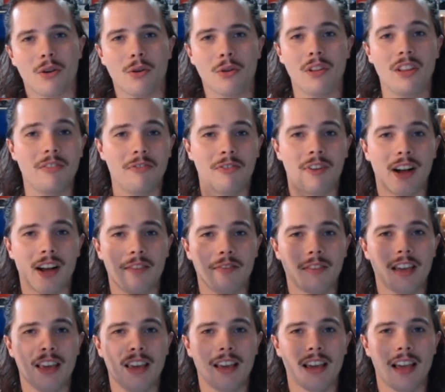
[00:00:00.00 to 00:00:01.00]
Only
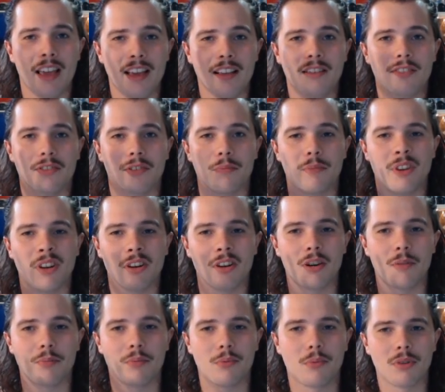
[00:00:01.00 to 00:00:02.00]
5k eggs from
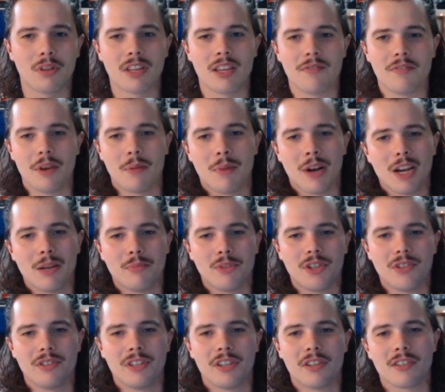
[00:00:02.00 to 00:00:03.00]
Europe will give you Mime
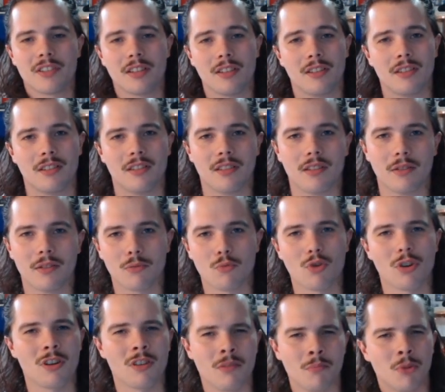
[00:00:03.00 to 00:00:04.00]
Juniors, and
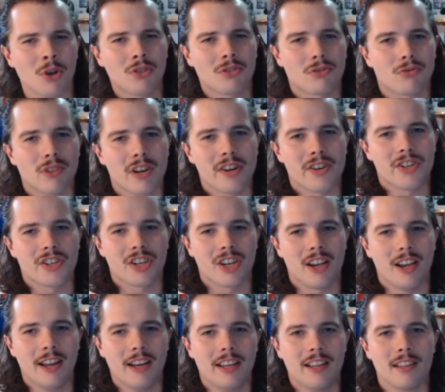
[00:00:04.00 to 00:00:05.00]
one of the most rare
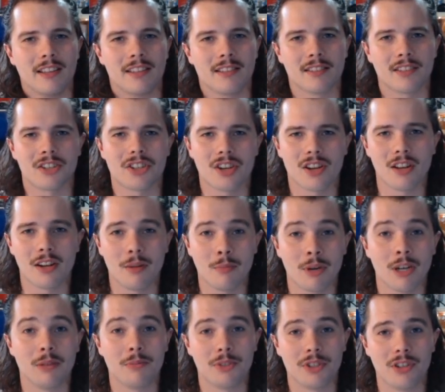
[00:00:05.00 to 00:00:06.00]
shiny is the shiny
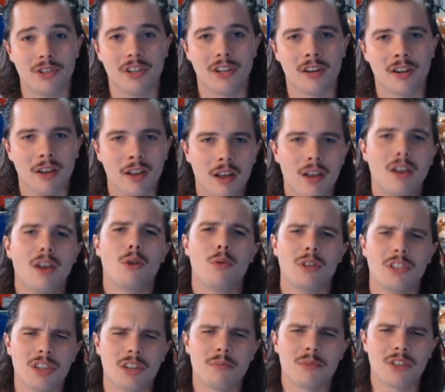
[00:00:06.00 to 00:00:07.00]
Mime Jr.,
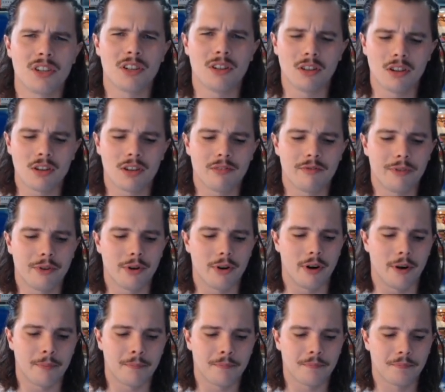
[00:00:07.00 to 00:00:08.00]
which I'm still looking
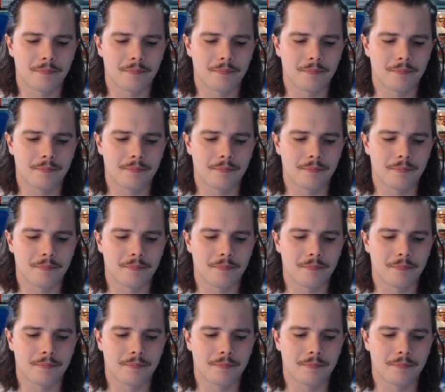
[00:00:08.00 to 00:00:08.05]
for.